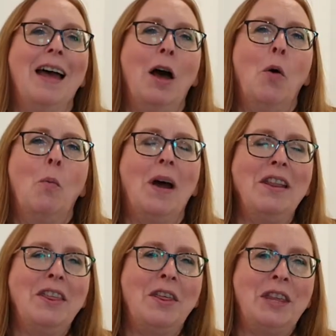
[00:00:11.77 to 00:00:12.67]
One
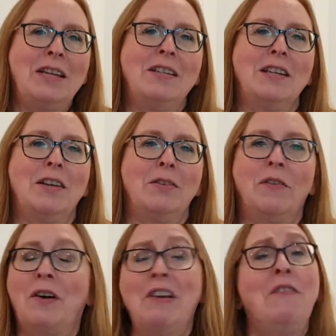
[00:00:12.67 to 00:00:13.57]
of the
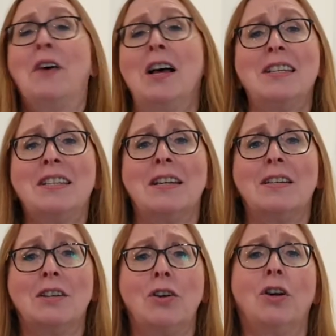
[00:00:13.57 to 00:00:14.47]
very first things
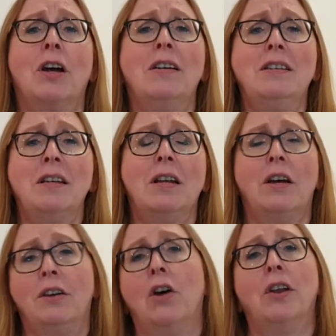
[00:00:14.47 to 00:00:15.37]
that you're going to
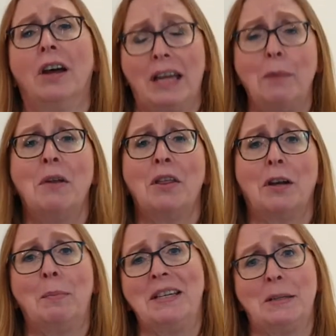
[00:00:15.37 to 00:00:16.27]
learn on our
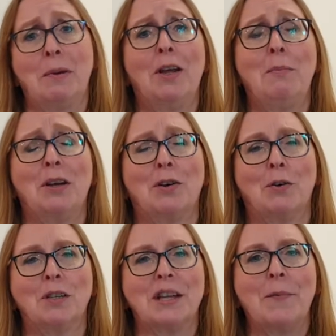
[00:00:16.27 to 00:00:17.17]
Hypnotherapy Diploma
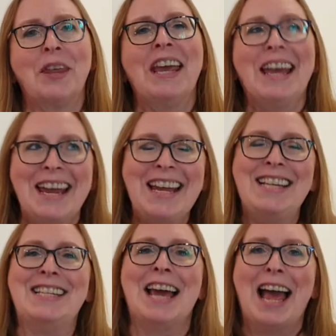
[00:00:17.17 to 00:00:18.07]
course
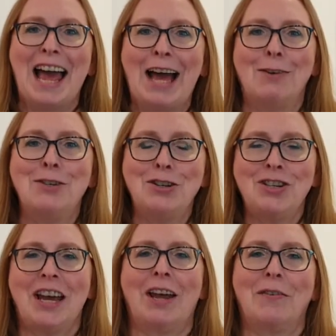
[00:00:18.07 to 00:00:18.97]
is how to
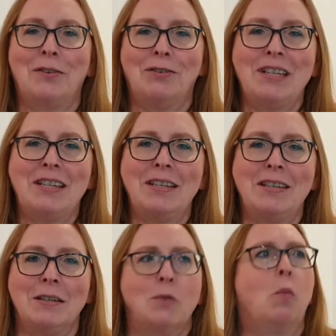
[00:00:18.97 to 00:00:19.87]
check for
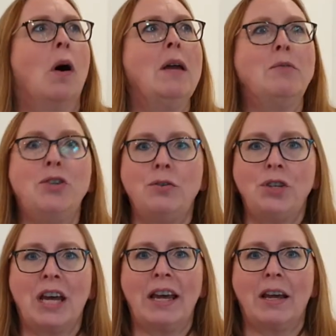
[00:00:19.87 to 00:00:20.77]
resistance. Why would you
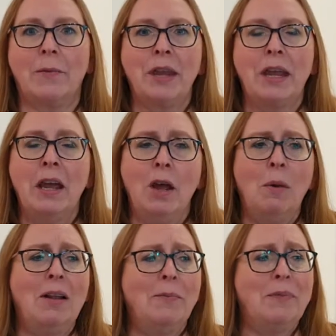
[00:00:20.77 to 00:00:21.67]
check?
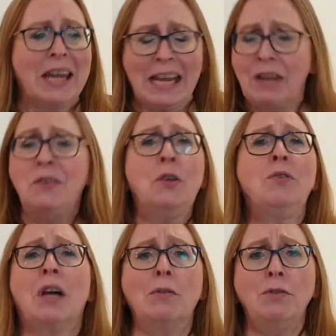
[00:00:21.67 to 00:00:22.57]
Well, if you
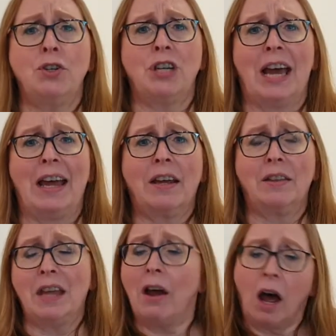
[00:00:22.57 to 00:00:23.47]
don't check and
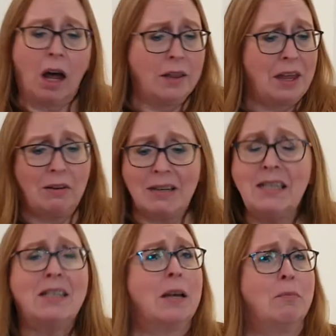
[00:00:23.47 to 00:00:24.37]
there
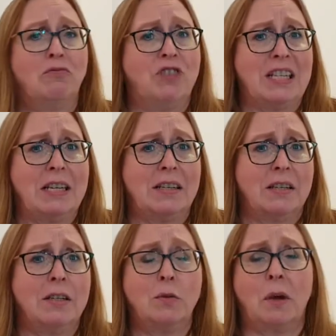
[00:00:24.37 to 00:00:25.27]
is some
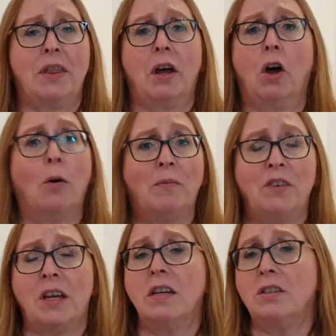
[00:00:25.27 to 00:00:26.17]
resistance, whether
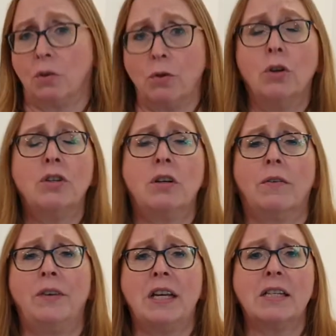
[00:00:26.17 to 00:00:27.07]
obvious or not
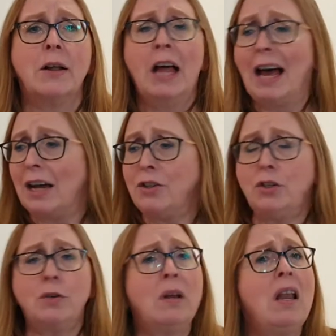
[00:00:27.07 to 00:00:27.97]
obvious, and you
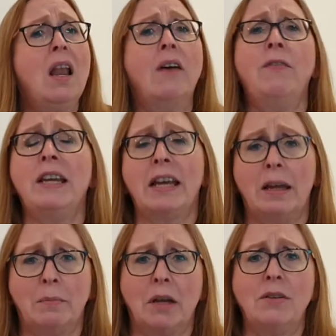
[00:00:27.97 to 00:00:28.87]
do a lovely
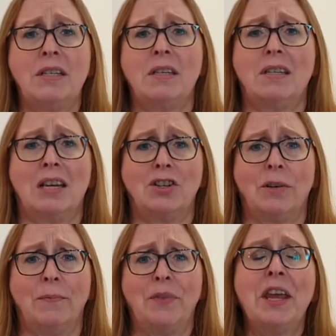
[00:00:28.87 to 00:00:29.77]
hypnosis
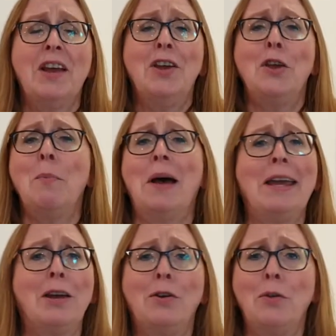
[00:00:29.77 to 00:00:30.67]
session, you might
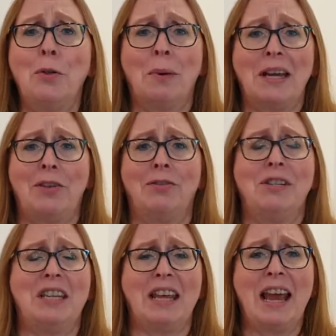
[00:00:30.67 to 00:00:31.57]
get all the way through
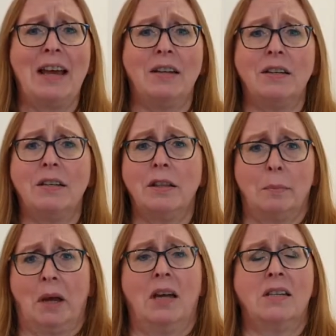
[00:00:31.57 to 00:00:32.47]
to the end and the
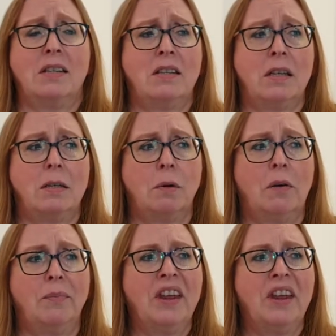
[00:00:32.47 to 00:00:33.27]
person says, well,